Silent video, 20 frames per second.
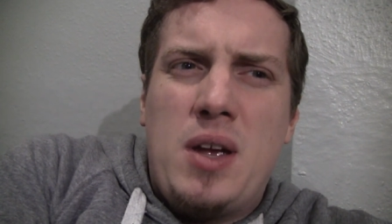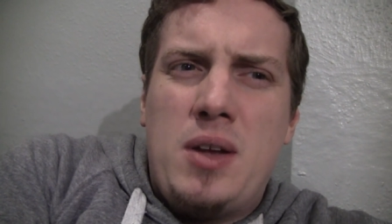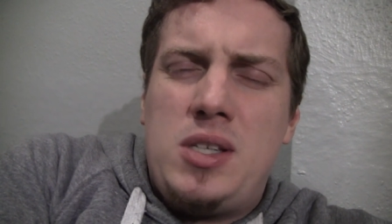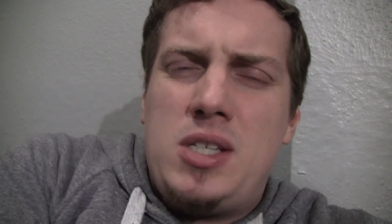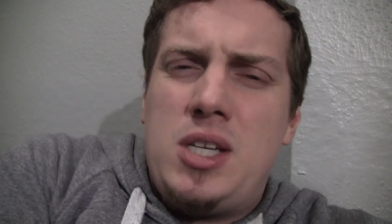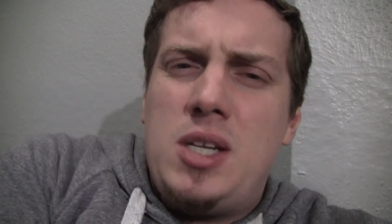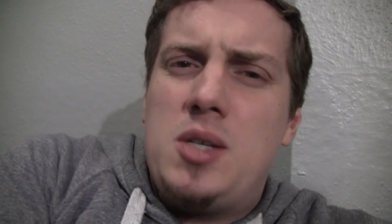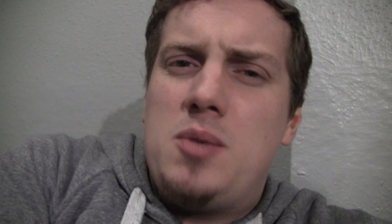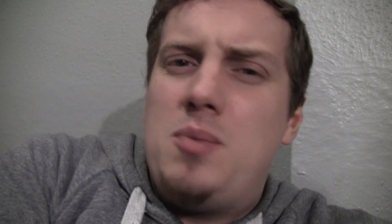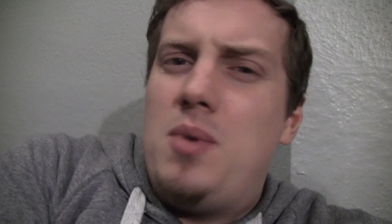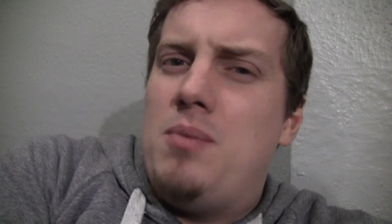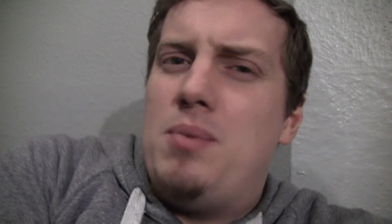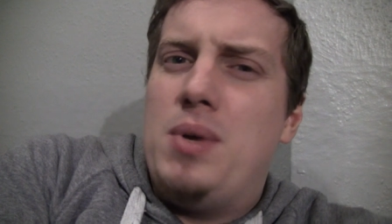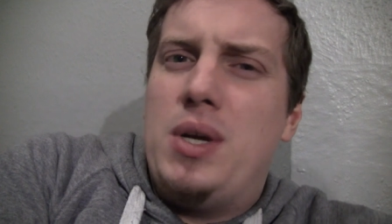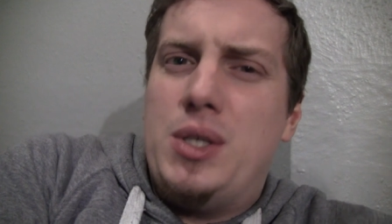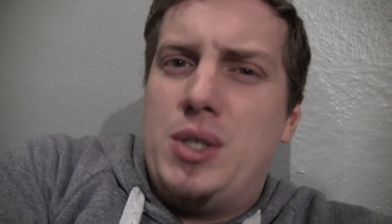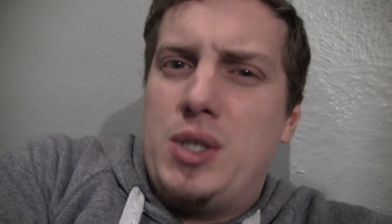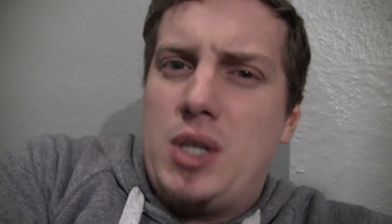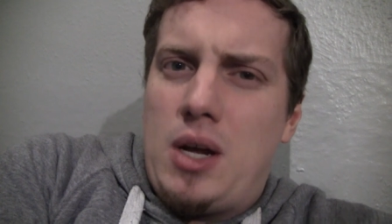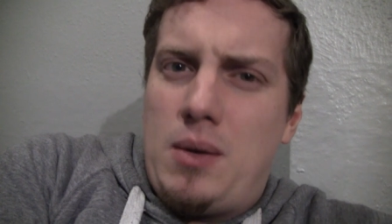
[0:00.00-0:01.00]
it seems to be
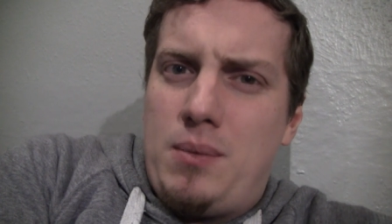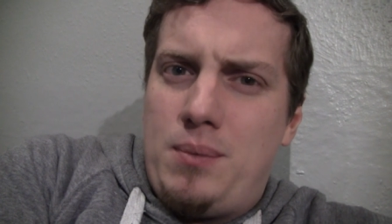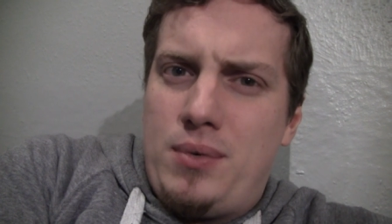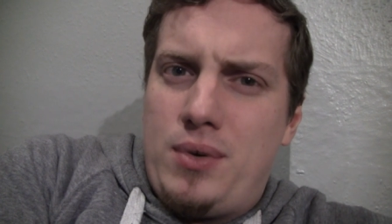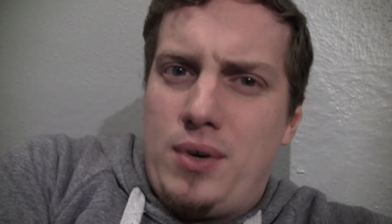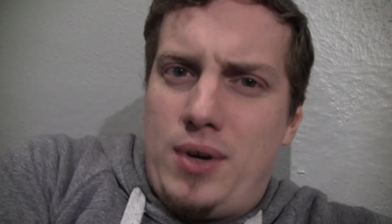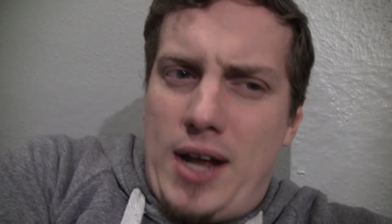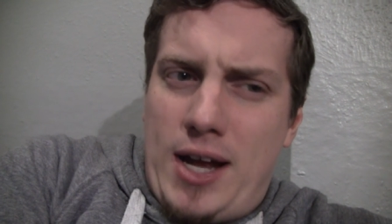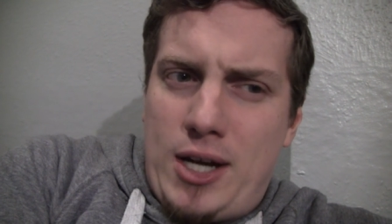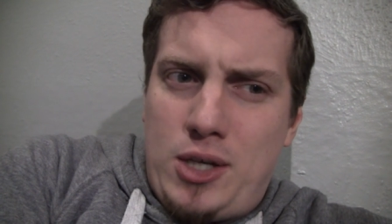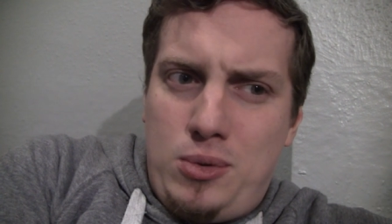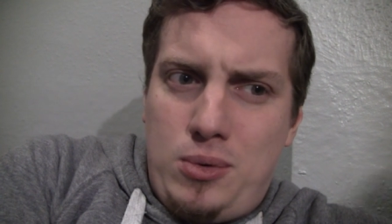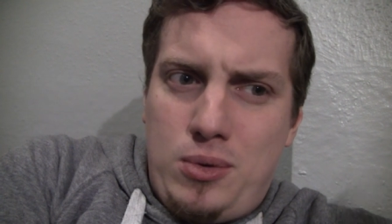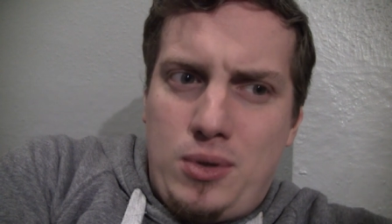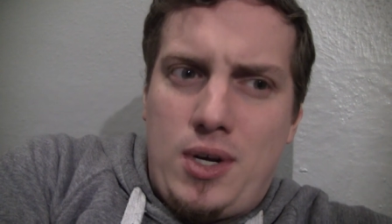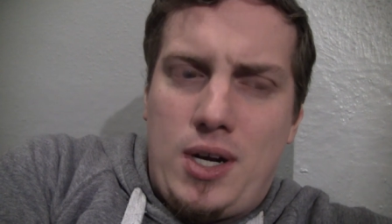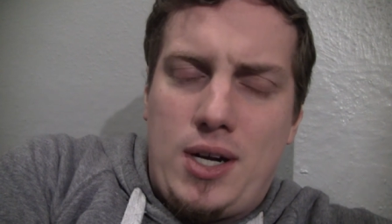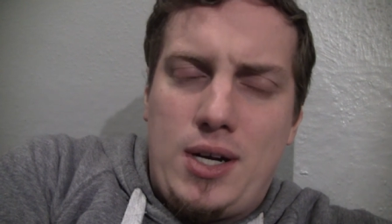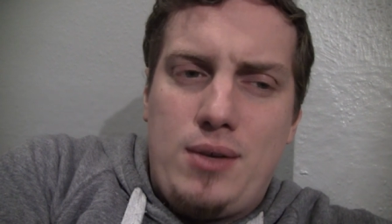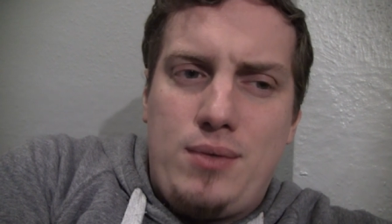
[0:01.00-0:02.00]
building up for an
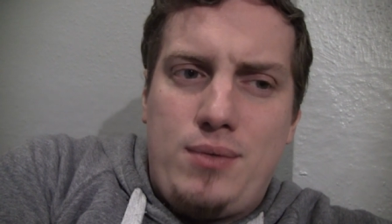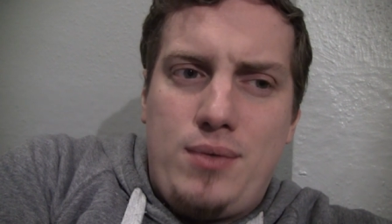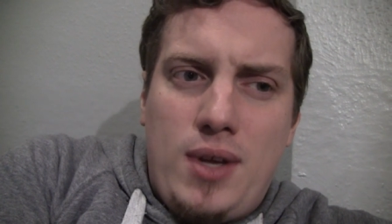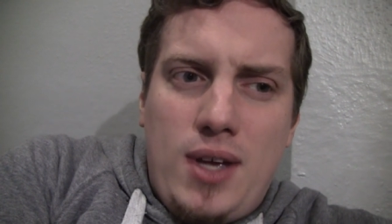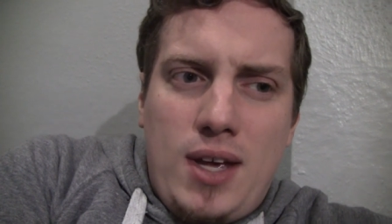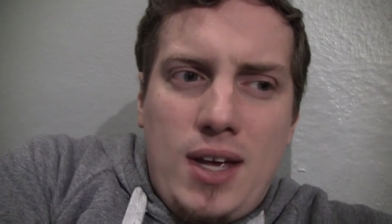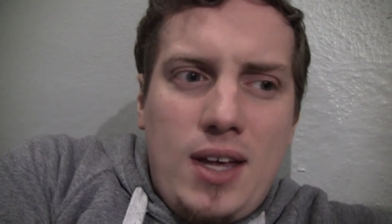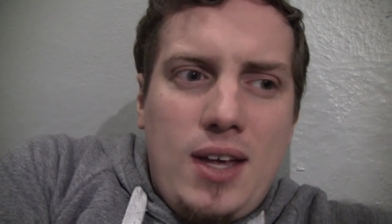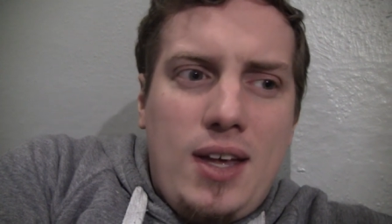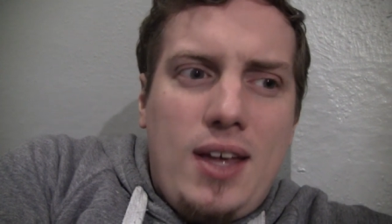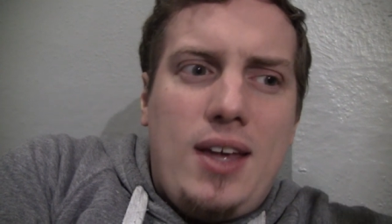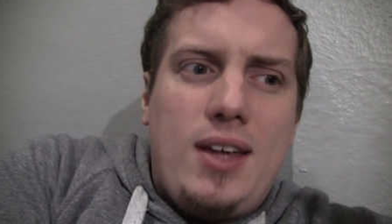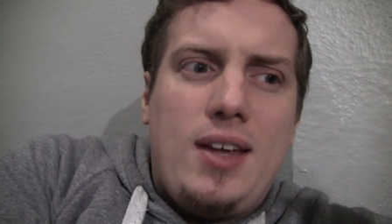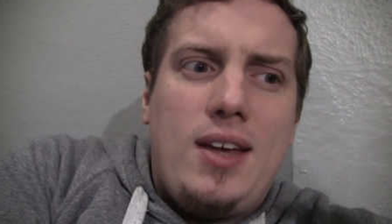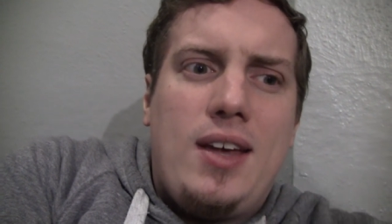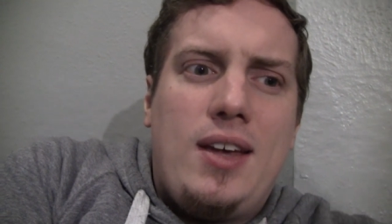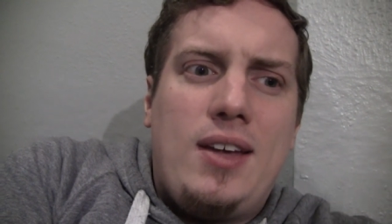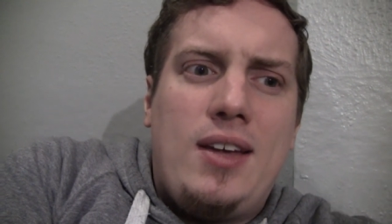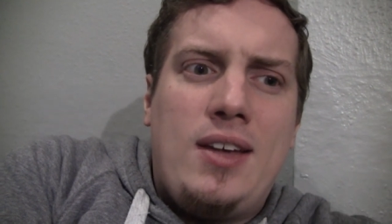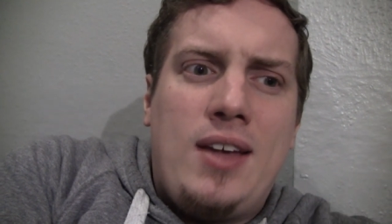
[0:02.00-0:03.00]
actual kind of
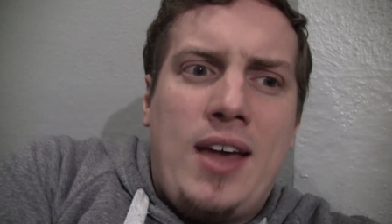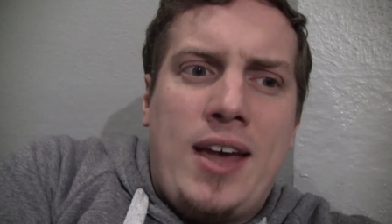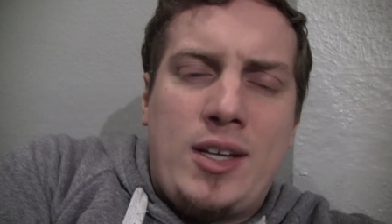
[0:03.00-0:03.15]
uh,